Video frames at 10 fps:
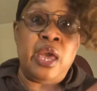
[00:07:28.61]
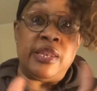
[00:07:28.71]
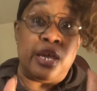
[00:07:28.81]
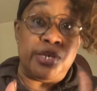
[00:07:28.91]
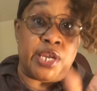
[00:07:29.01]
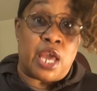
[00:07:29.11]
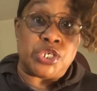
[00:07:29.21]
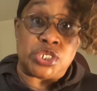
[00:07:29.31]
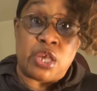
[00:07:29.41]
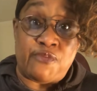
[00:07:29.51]
and then you
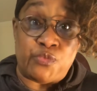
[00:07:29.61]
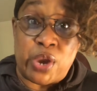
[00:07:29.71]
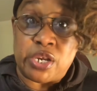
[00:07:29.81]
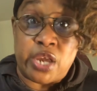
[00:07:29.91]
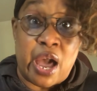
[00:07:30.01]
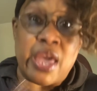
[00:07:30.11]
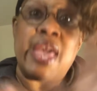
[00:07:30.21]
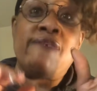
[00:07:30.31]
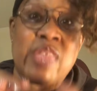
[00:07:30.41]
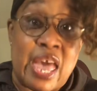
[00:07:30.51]
got yourself a regular hot.
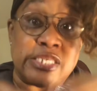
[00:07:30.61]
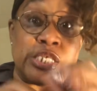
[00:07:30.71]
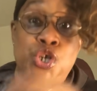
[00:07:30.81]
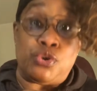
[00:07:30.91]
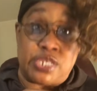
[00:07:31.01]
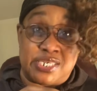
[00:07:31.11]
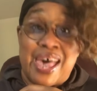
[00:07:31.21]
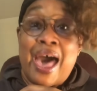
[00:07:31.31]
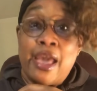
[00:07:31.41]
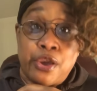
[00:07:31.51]
If that's your
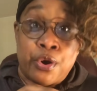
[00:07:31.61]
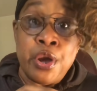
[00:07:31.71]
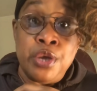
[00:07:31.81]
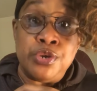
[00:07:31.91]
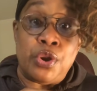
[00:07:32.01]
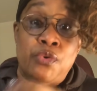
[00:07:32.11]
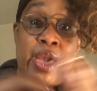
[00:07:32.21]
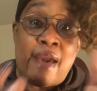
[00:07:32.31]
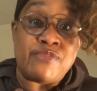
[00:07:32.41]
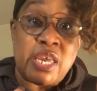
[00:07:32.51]
desire, you don't
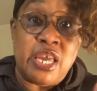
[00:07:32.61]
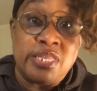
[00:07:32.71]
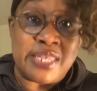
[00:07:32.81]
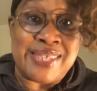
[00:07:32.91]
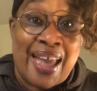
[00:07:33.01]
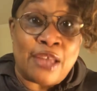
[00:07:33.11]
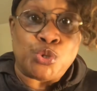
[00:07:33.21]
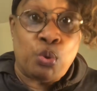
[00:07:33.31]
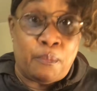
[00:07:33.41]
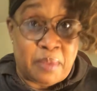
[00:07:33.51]
have to eat the
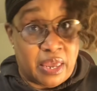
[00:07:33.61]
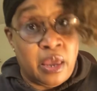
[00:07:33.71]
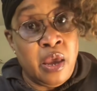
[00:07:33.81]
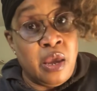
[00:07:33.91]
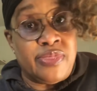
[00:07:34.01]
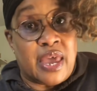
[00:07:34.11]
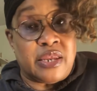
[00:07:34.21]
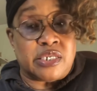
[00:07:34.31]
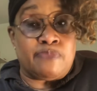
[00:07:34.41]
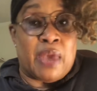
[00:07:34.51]
natural meat that
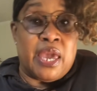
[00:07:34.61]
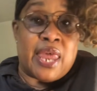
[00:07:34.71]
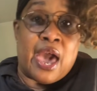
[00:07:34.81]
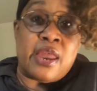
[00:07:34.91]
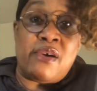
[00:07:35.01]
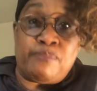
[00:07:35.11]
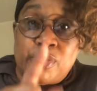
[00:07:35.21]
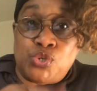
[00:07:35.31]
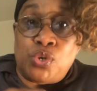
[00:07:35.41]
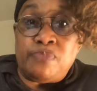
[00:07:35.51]
it's made out of,
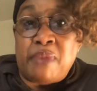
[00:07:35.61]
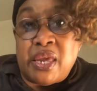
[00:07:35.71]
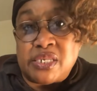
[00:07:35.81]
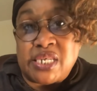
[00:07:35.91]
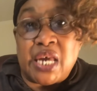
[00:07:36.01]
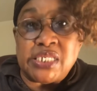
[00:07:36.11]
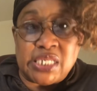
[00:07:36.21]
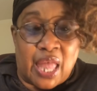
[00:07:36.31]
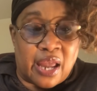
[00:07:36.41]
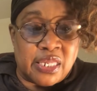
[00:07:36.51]
but you can make it taste
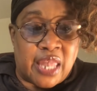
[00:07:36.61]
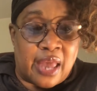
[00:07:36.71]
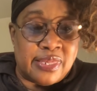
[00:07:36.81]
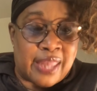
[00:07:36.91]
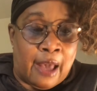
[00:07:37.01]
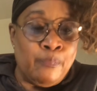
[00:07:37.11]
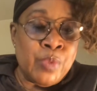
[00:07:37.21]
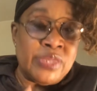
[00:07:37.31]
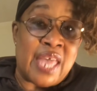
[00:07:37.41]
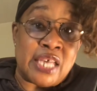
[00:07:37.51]
like that. Now
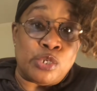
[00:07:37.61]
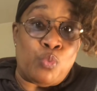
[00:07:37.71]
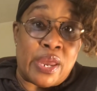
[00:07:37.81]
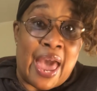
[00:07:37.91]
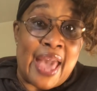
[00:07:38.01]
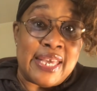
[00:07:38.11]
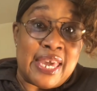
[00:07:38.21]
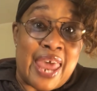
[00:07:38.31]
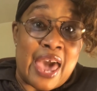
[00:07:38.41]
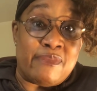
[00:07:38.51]
that's what I
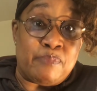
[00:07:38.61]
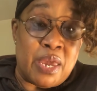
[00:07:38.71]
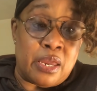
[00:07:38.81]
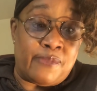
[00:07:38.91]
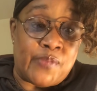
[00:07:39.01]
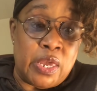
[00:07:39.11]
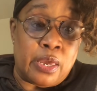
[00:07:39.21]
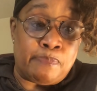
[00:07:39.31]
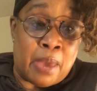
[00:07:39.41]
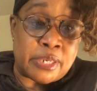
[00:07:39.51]
get out of being a
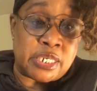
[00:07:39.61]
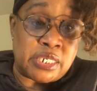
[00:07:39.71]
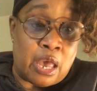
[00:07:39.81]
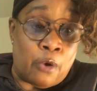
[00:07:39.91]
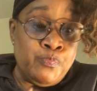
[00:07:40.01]
vegan myself.